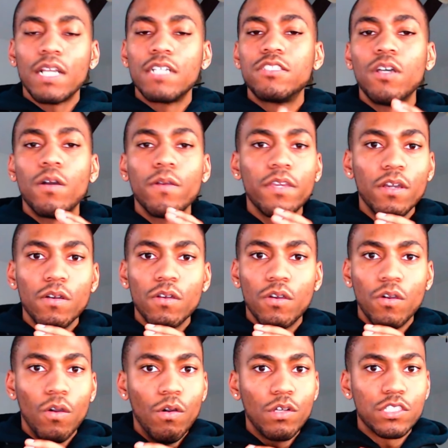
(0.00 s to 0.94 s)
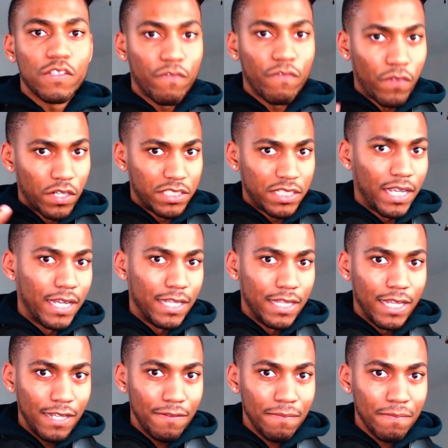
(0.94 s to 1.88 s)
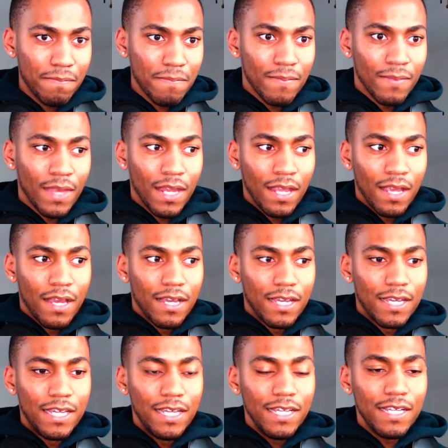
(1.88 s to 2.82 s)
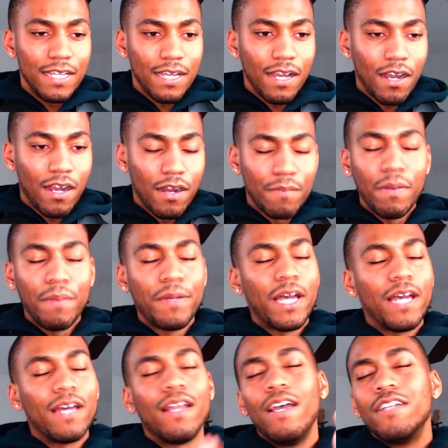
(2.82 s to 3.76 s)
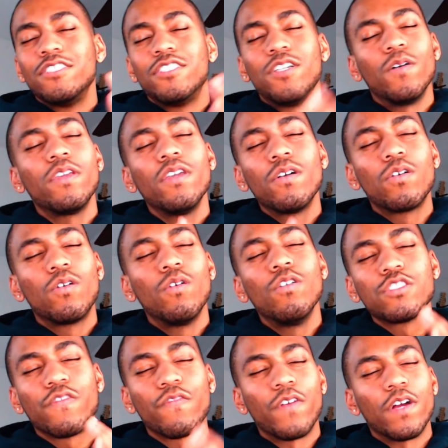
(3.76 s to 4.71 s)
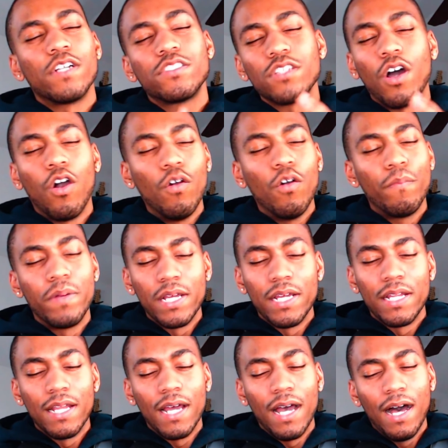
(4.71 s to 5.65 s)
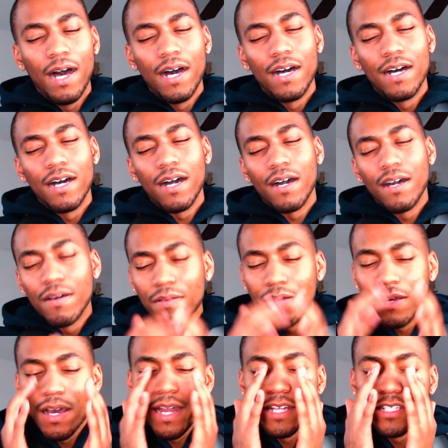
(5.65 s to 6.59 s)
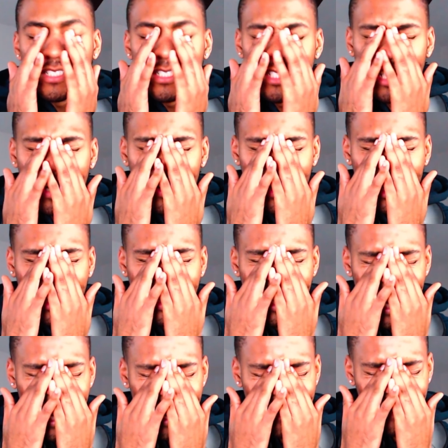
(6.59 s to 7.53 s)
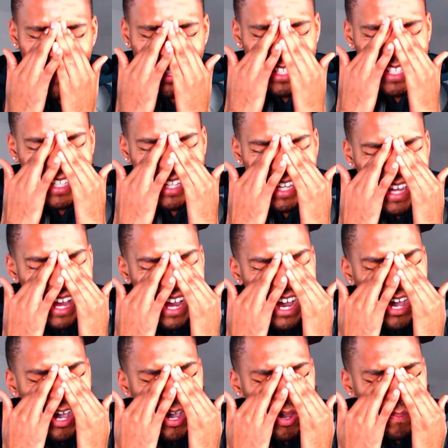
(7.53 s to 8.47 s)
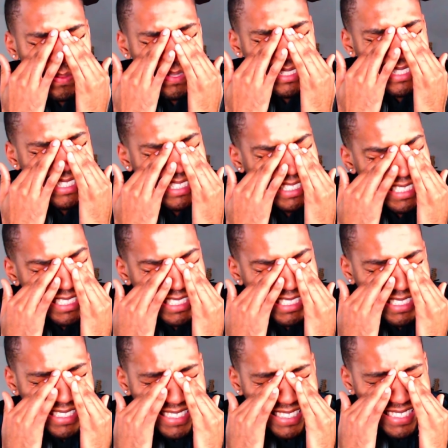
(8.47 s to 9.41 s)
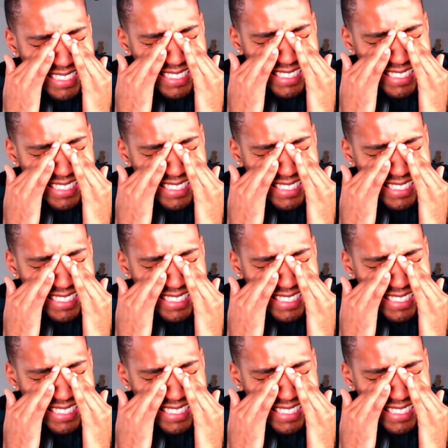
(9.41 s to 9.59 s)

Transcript: Tokyo Ghoul's first ending. Tokyo Ghoul's first opening. God, I should know the name of the opening.